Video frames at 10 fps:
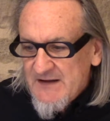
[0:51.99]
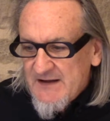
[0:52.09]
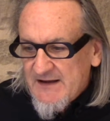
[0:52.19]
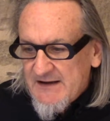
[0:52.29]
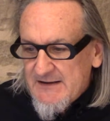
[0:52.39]

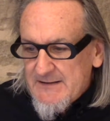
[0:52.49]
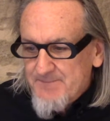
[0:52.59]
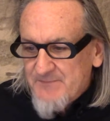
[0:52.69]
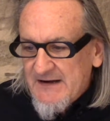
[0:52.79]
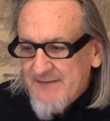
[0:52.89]

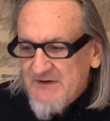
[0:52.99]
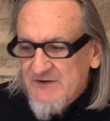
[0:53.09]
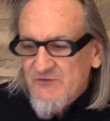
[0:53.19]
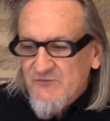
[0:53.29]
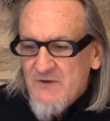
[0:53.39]
And I'm going
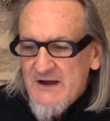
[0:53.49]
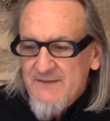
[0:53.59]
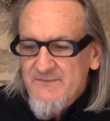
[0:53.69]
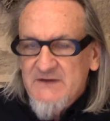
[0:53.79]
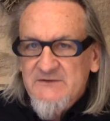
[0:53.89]
to
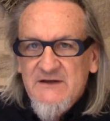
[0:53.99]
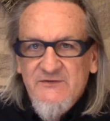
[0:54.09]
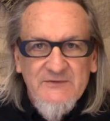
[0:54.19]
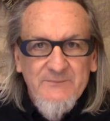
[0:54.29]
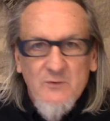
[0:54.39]
describe a
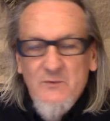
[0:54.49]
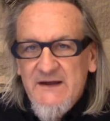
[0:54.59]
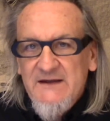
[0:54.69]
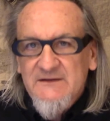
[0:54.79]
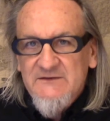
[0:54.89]
simple
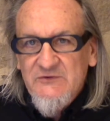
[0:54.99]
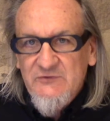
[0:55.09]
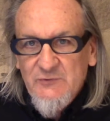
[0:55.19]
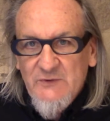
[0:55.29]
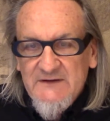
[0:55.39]
way to
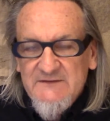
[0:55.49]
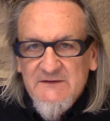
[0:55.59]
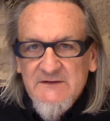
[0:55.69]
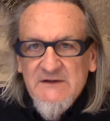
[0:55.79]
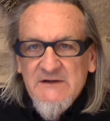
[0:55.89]
do
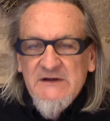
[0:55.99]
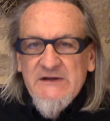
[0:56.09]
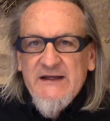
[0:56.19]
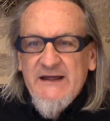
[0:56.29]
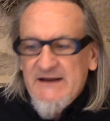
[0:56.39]
it.
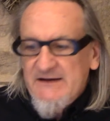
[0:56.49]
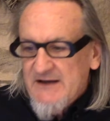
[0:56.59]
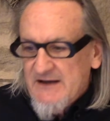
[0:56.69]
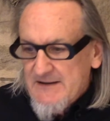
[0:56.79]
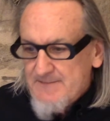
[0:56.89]

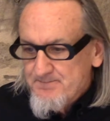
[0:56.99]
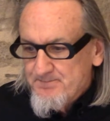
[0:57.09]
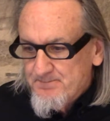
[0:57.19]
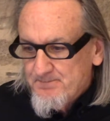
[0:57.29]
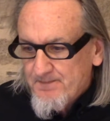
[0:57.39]

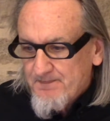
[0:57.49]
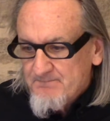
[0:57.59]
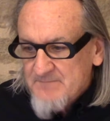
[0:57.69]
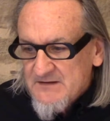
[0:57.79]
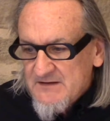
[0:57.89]
And
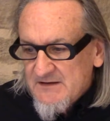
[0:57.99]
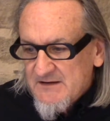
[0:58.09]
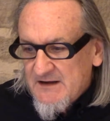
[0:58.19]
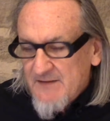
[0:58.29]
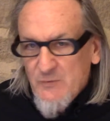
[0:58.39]

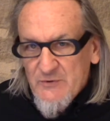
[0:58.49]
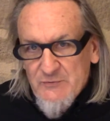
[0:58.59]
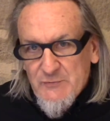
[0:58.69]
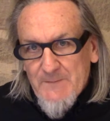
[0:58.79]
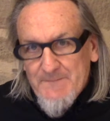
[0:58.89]
we're
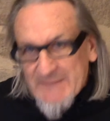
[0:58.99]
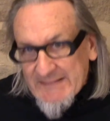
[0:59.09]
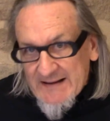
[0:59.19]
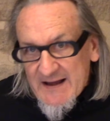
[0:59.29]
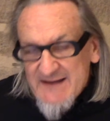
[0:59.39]
going to
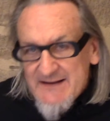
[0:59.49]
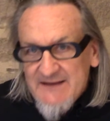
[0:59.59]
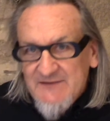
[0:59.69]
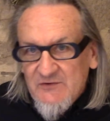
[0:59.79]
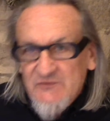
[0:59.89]
apply
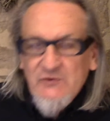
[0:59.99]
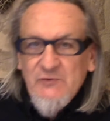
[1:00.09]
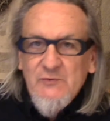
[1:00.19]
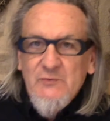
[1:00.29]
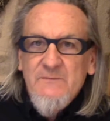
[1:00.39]
it
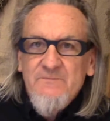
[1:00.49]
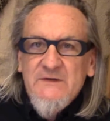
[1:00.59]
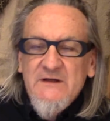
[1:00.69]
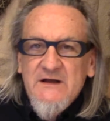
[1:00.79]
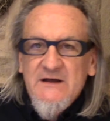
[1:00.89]
to
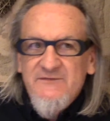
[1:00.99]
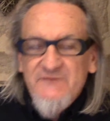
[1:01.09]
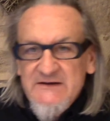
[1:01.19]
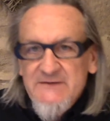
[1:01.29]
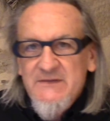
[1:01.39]
a
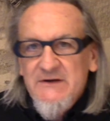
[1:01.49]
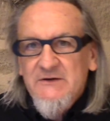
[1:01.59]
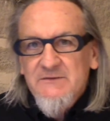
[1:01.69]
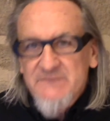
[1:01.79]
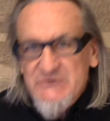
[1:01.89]

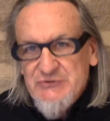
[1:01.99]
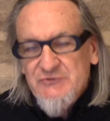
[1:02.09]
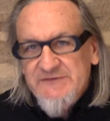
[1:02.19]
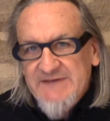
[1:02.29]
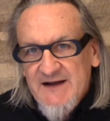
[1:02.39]
fundamental
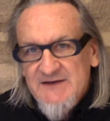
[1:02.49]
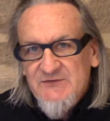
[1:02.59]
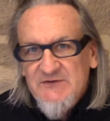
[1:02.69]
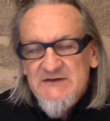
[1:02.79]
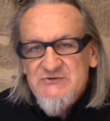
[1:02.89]
missional
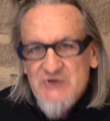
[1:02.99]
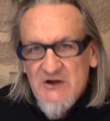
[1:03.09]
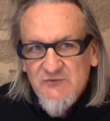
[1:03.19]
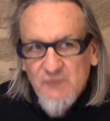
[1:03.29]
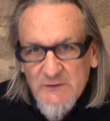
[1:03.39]
text in
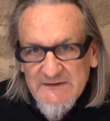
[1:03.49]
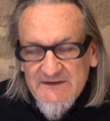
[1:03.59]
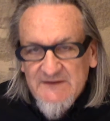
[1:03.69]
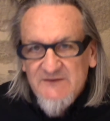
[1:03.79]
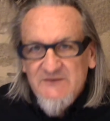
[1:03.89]
John 20. This